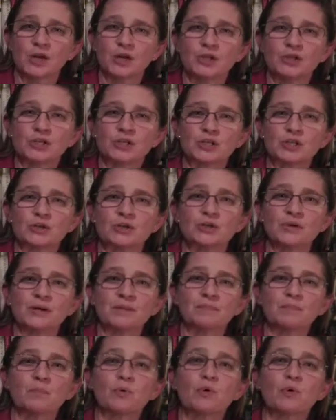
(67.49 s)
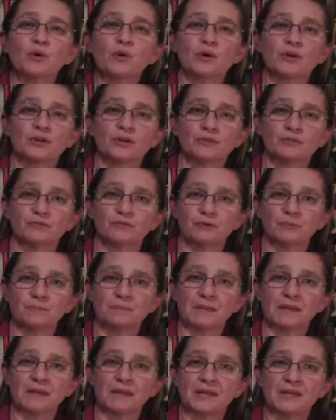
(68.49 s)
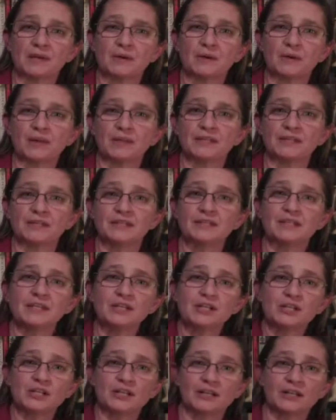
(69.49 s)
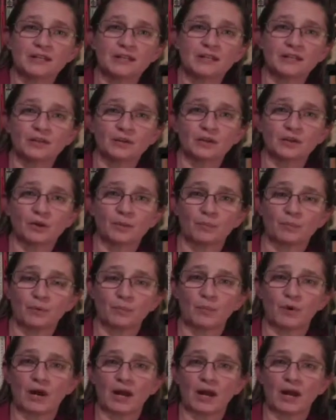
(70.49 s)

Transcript: so important for me, who had initially in Europe a